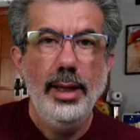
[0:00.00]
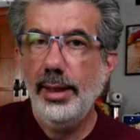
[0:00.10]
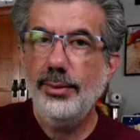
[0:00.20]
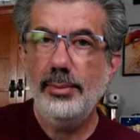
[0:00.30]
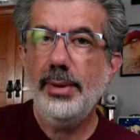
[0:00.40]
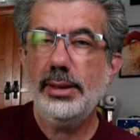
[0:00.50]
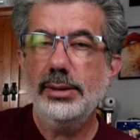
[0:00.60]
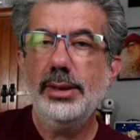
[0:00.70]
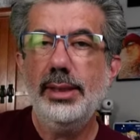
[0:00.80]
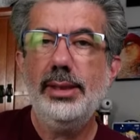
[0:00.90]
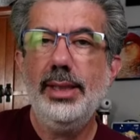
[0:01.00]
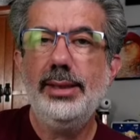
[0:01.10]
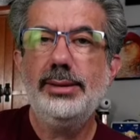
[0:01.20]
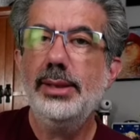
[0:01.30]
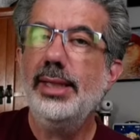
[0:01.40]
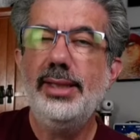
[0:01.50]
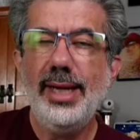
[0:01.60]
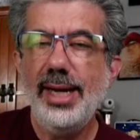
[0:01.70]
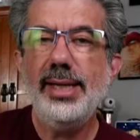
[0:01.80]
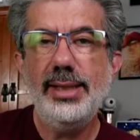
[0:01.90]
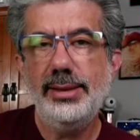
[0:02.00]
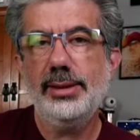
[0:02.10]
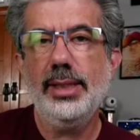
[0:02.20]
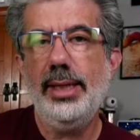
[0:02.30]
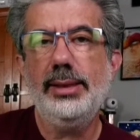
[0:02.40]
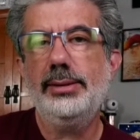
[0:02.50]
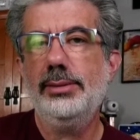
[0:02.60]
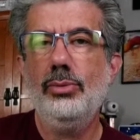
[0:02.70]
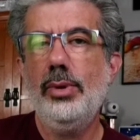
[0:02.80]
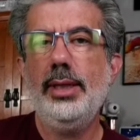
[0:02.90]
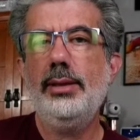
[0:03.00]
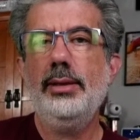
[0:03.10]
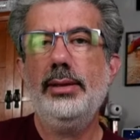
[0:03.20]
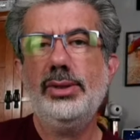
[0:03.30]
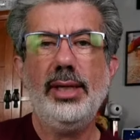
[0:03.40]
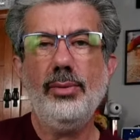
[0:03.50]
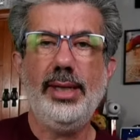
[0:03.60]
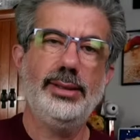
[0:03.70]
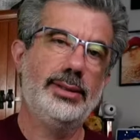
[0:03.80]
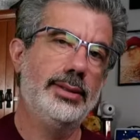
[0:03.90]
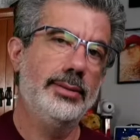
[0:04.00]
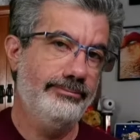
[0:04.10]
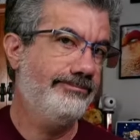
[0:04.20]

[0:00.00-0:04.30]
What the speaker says: And group exercise classes, like the 80s class with the shake weights.